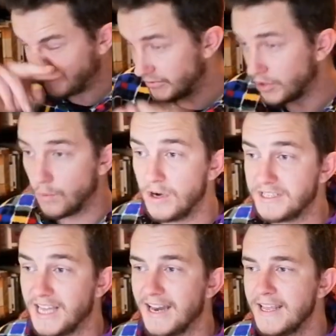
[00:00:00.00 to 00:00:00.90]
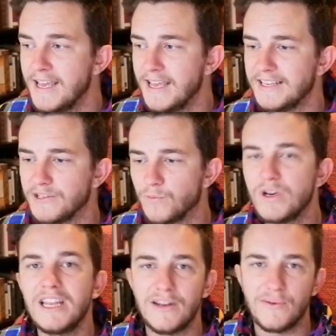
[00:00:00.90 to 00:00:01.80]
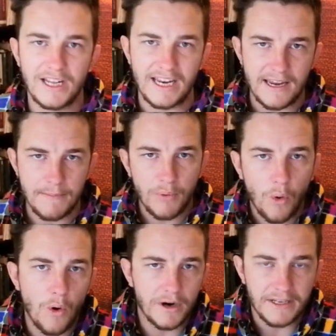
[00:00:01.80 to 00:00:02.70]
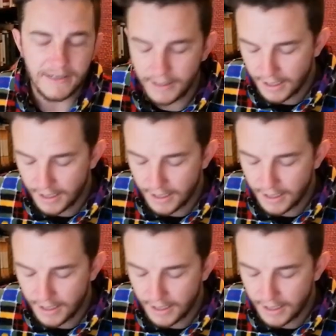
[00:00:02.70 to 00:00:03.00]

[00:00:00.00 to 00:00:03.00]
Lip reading: towards that is really, really important.